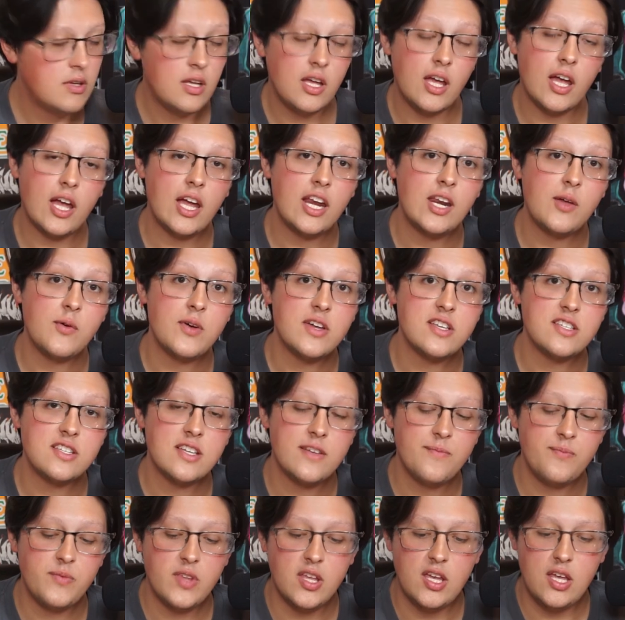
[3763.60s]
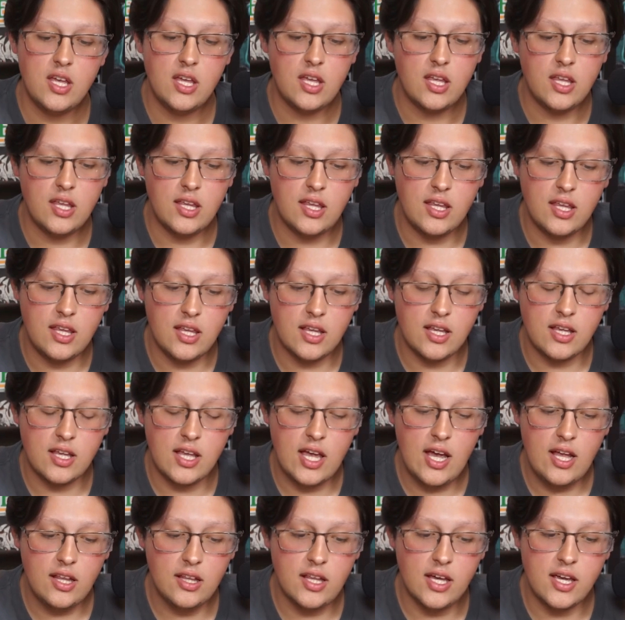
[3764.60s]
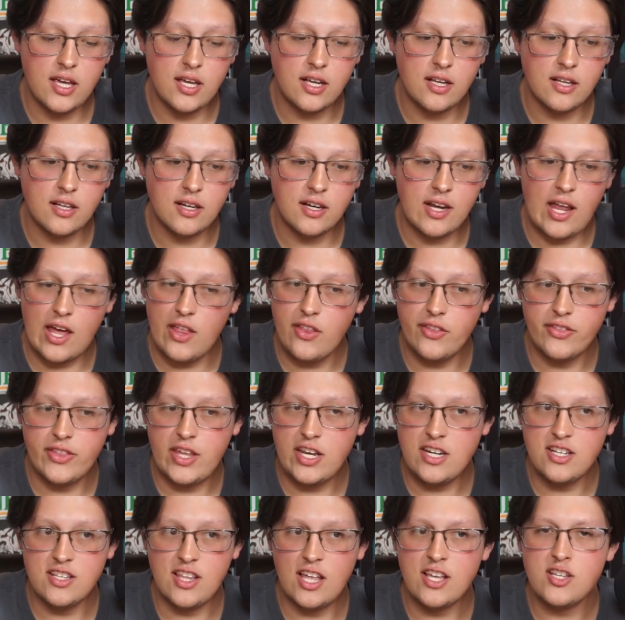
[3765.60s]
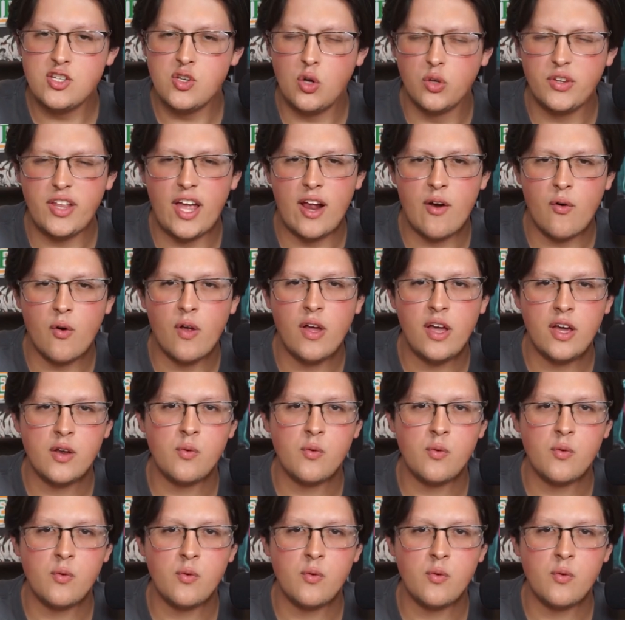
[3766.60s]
Anyways. Yeah, like now they sold Arrowhead